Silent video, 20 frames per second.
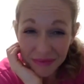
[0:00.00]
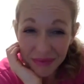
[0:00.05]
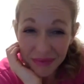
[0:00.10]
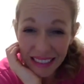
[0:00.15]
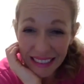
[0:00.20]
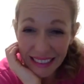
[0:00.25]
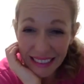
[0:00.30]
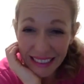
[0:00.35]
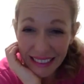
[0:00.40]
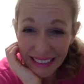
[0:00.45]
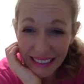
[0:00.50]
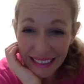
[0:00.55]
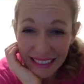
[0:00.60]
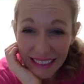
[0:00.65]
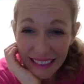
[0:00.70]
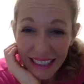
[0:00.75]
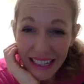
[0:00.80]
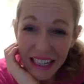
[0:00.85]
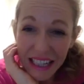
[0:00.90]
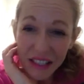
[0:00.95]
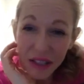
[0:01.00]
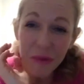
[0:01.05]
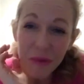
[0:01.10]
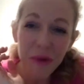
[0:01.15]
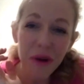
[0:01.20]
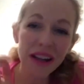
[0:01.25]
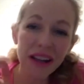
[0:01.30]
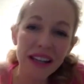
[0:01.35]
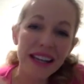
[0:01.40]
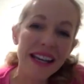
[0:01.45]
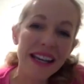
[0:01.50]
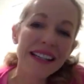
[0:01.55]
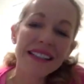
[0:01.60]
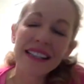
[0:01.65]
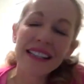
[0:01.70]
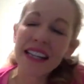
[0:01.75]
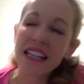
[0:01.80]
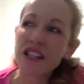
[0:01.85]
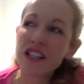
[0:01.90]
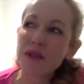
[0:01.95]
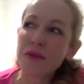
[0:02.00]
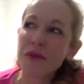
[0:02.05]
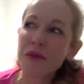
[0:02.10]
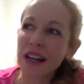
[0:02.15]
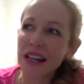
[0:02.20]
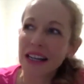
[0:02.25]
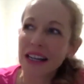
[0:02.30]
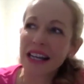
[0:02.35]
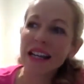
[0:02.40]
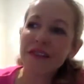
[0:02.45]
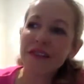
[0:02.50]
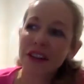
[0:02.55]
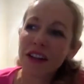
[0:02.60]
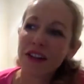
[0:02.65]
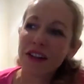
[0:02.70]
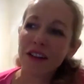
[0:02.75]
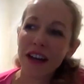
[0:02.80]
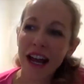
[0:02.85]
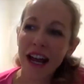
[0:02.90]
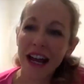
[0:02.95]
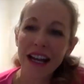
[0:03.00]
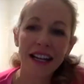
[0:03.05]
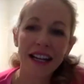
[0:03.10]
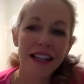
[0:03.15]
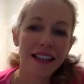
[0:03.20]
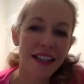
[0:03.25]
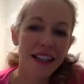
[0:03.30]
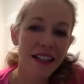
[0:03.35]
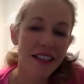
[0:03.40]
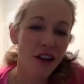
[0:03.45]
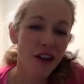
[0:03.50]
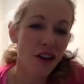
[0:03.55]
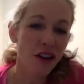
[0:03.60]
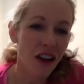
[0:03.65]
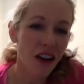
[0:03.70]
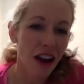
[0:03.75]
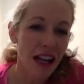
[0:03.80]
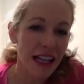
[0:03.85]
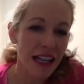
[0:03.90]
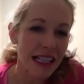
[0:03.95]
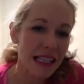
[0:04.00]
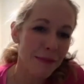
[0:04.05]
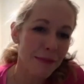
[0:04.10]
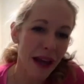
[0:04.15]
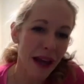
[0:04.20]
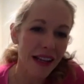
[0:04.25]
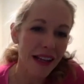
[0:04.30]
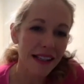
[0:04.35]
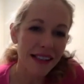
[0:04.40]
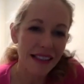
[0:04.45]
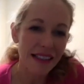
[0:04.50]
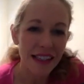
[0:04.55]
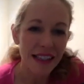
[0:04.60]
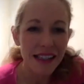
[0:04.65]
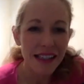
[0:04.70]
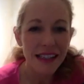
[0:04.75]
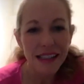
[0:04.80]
Yeah. So what legacy do you want to leave and create in this online space?